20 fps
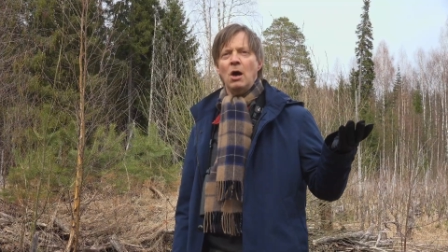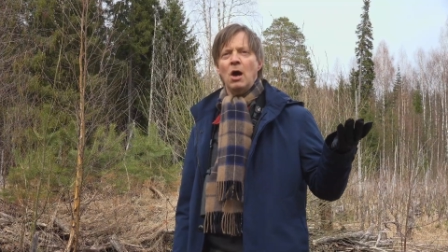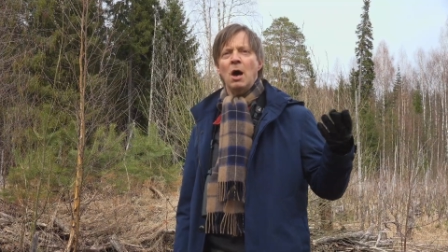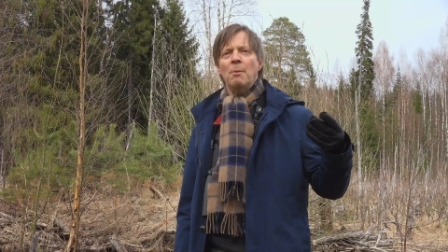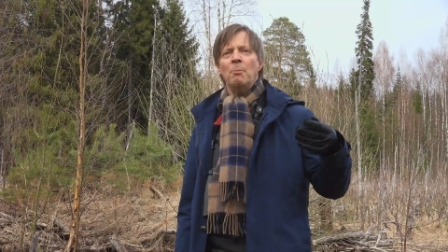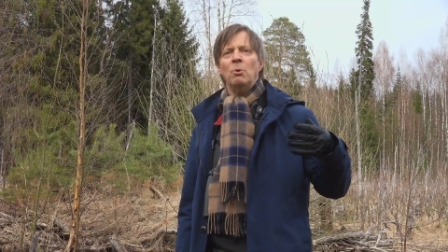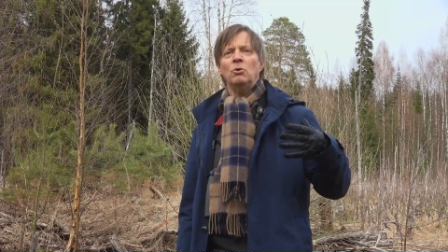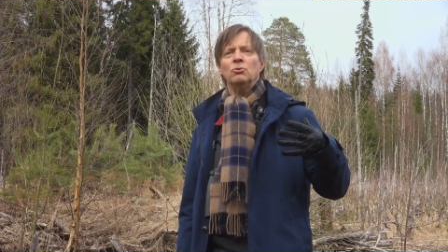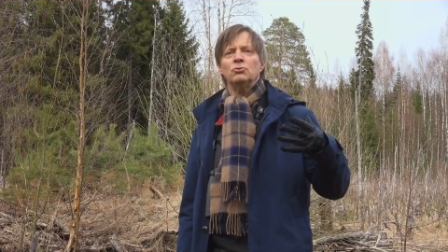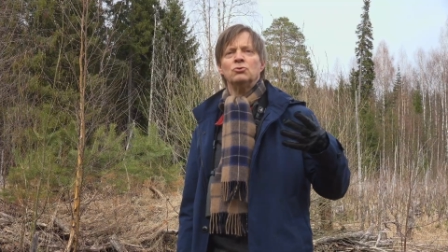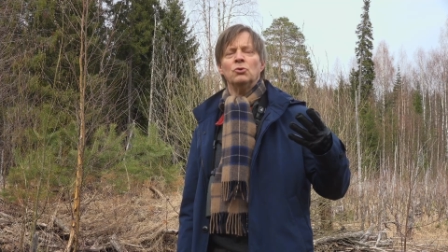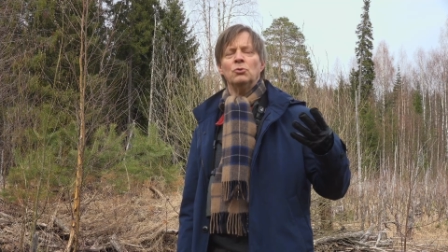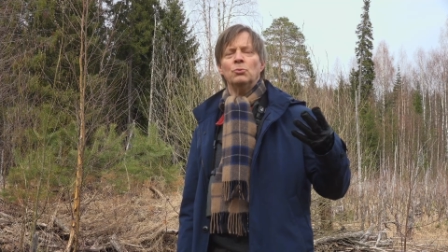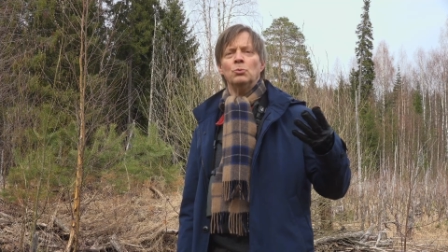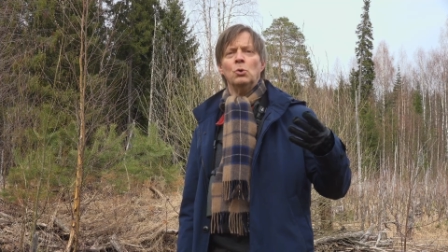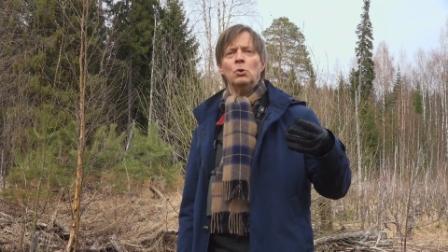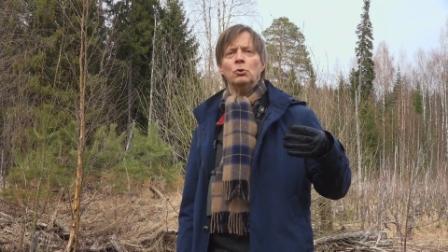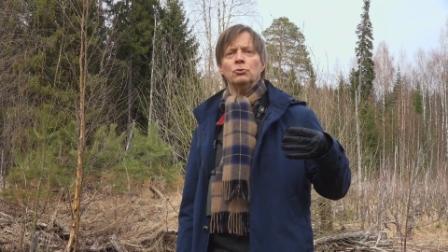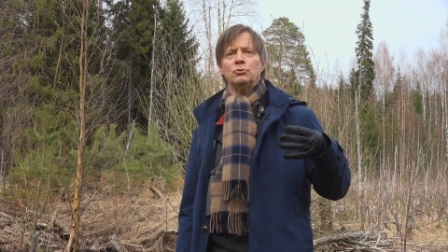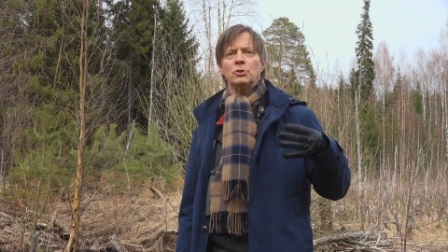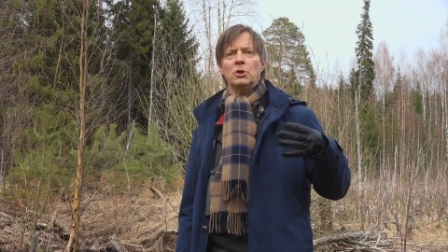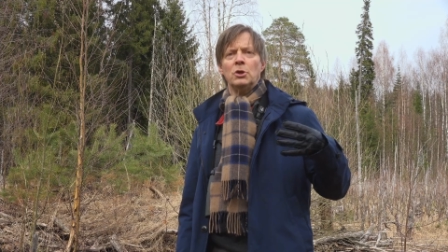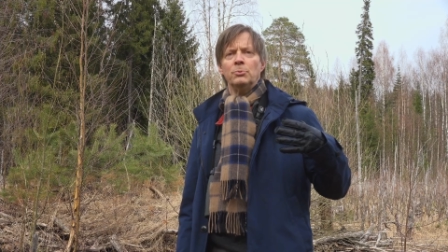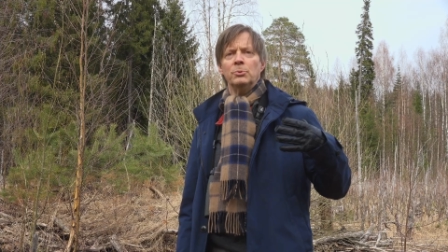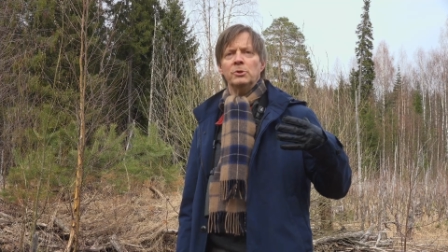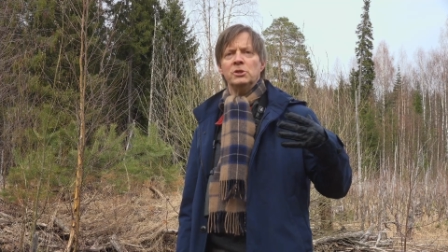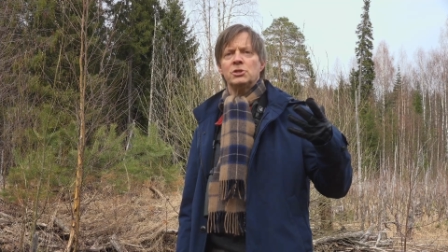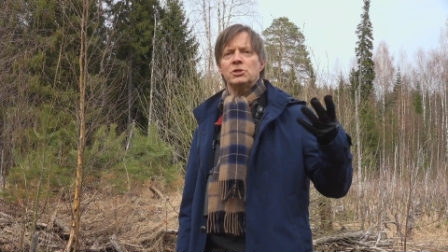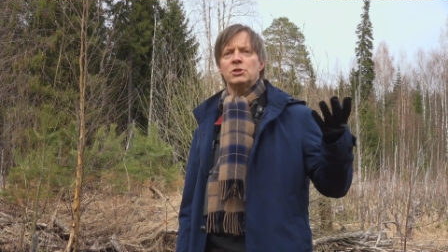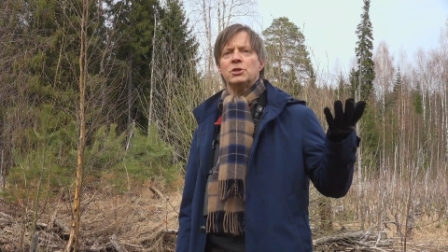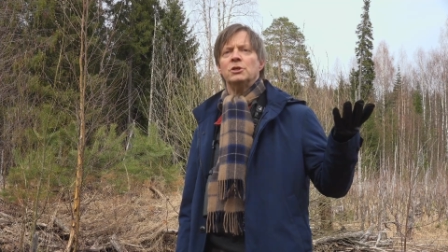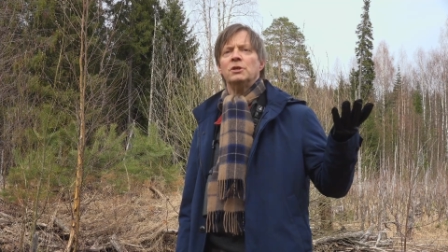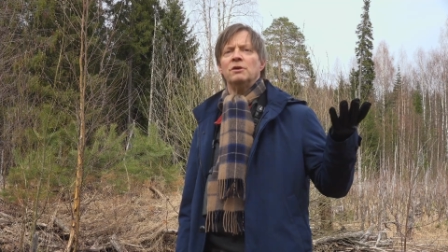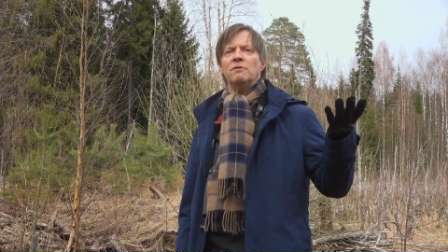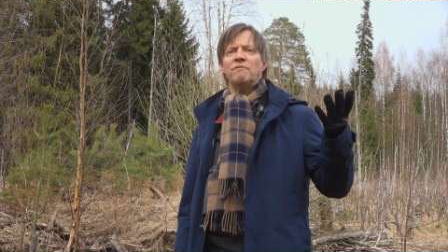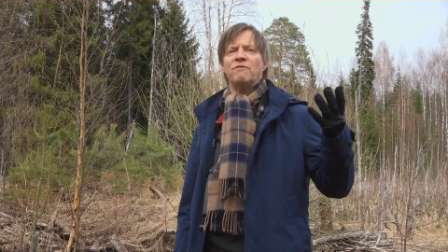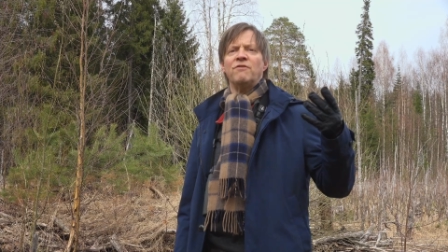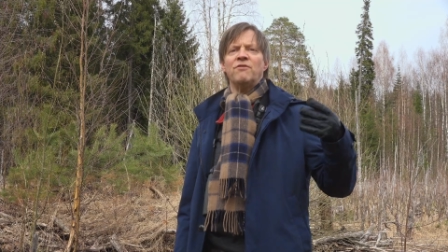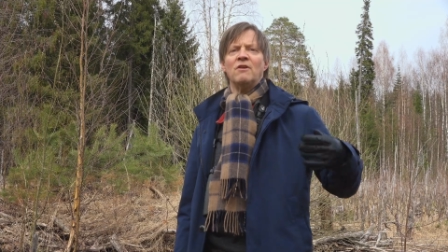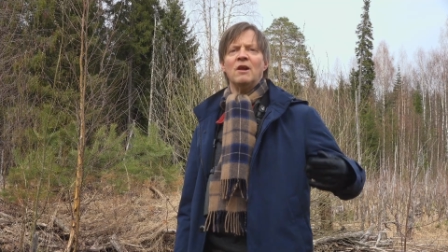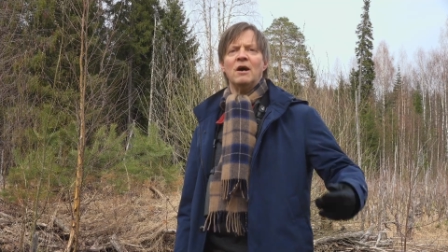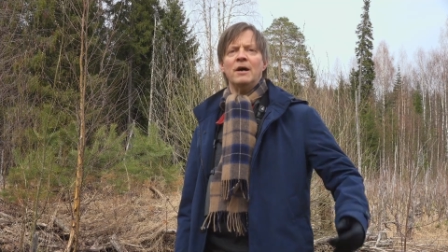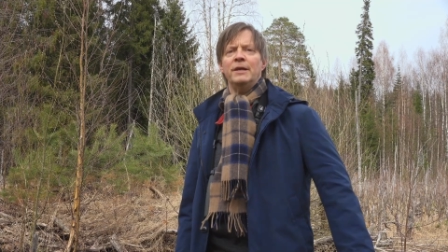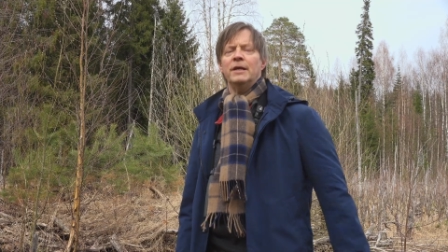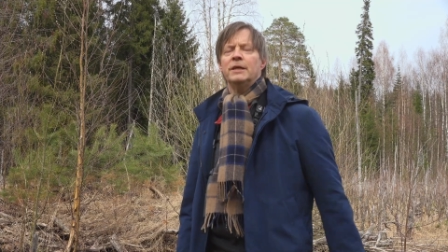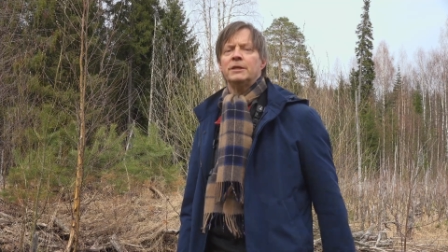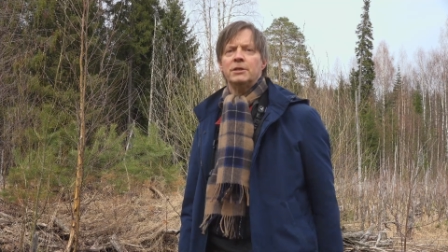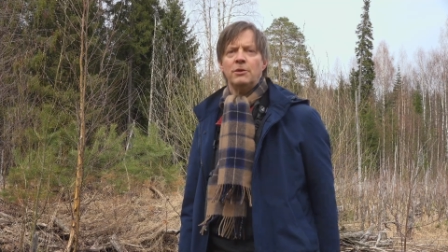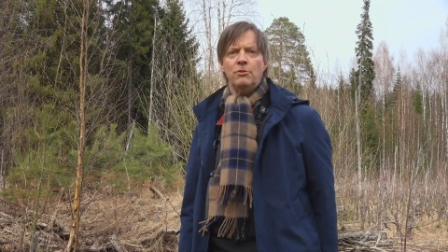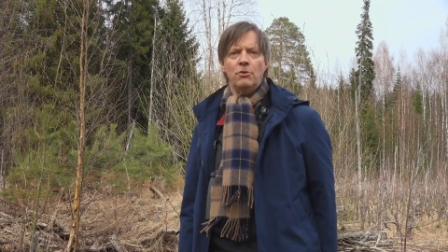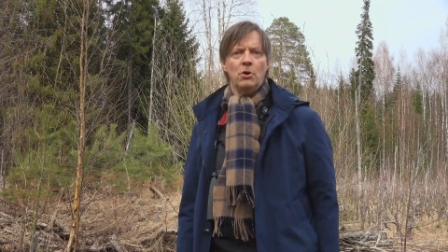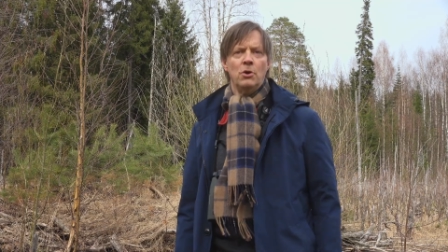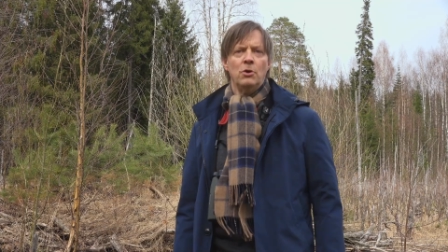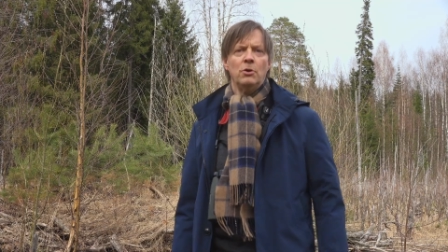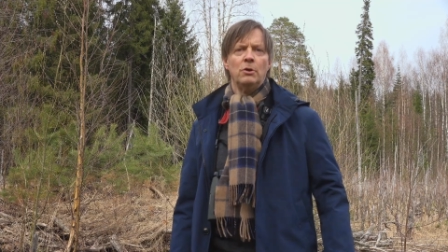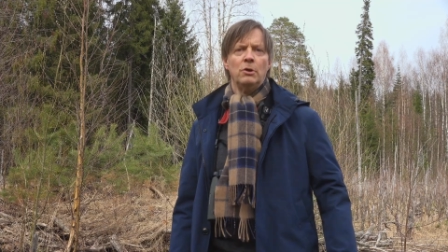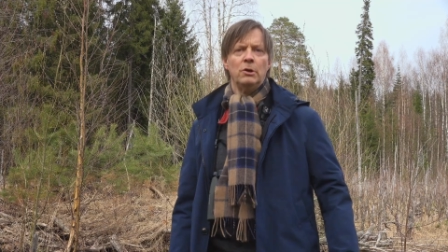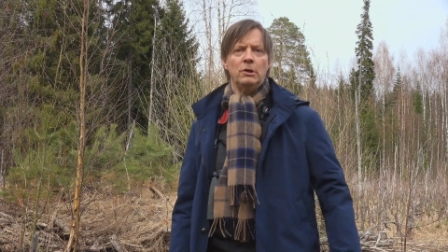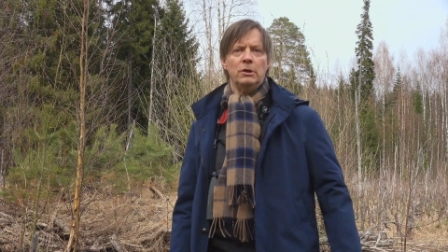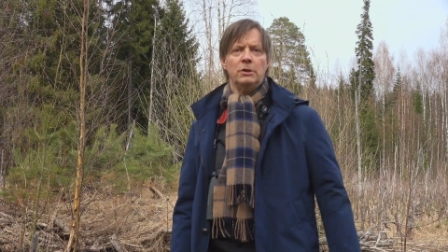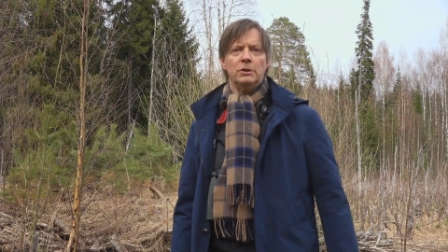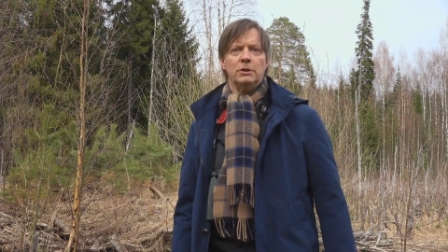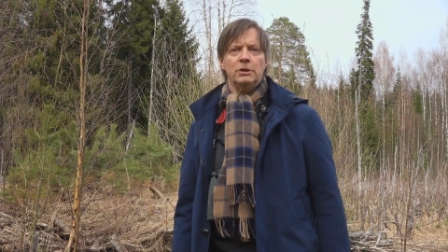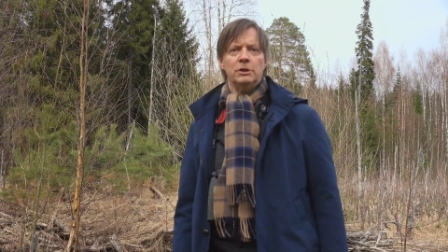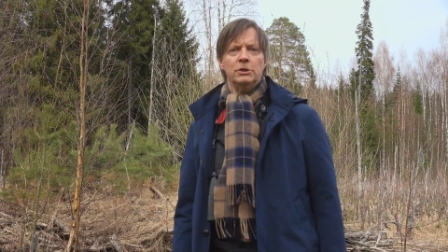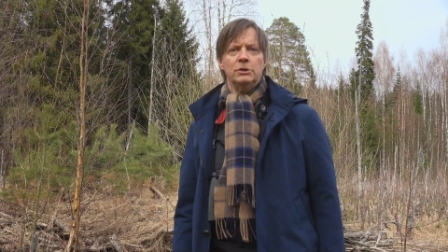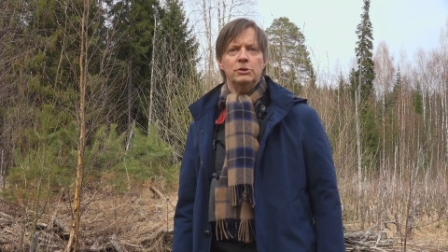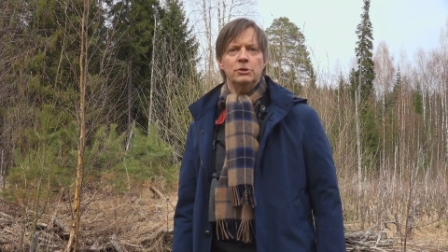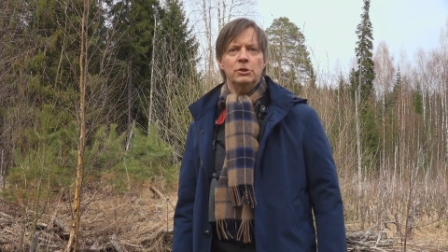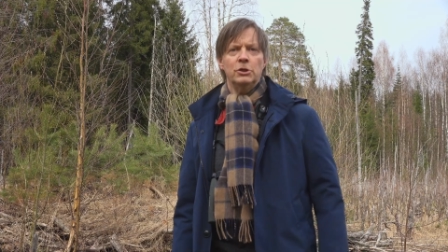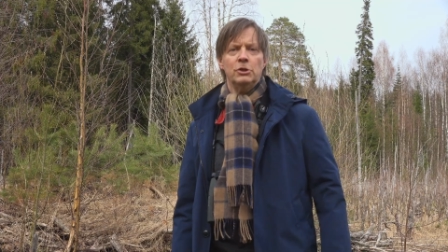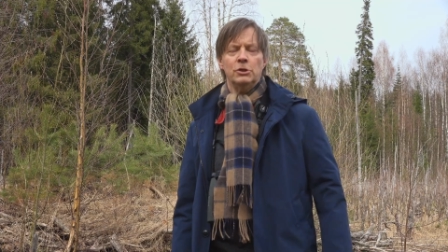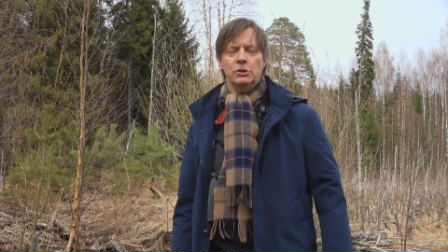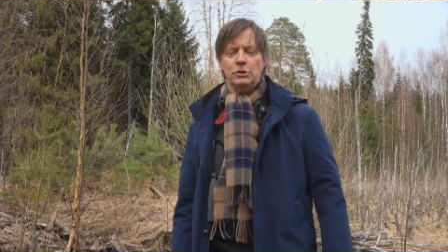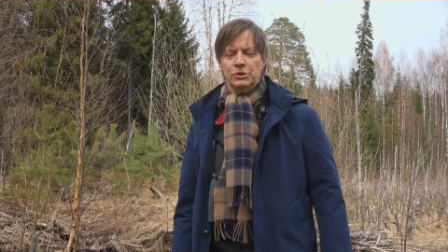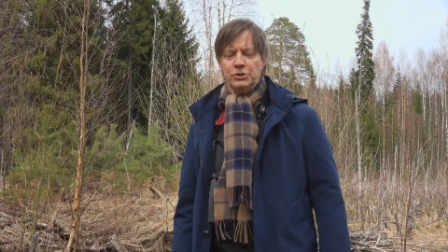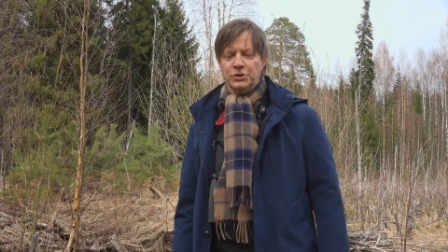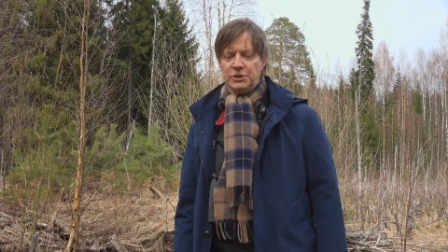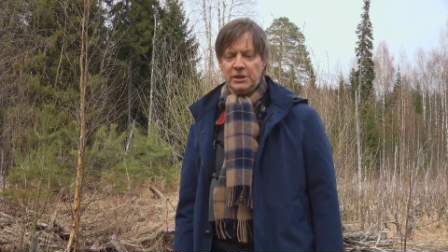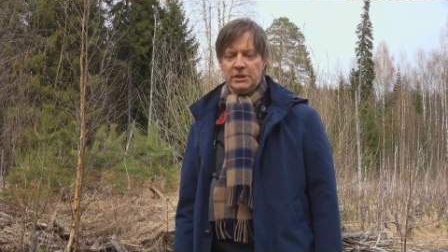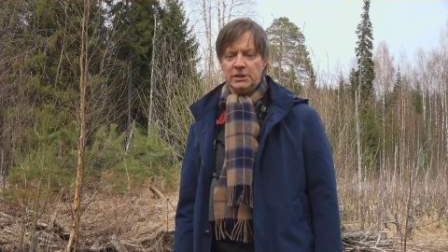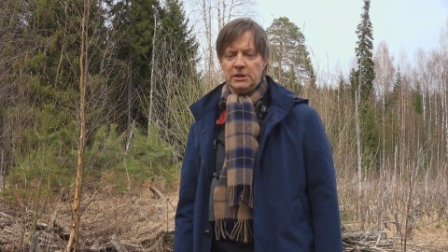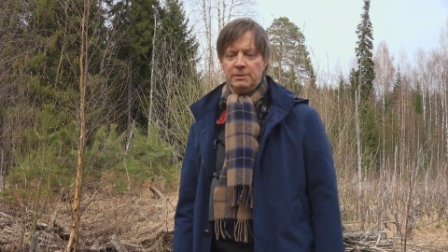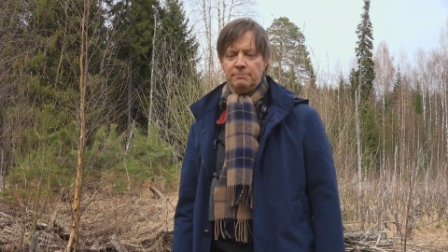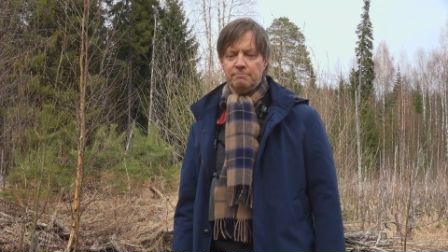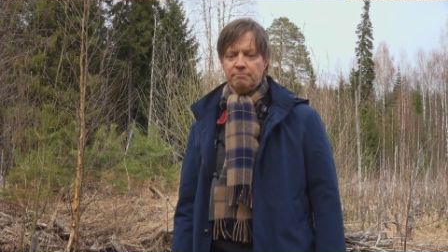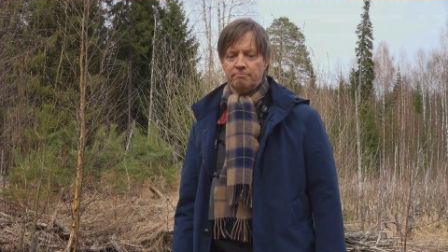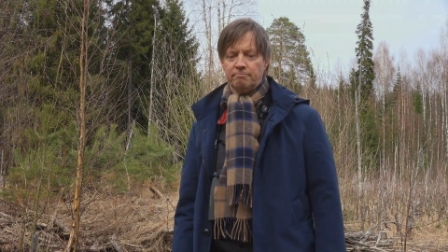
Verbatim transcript: amount of water which flooded the, the city.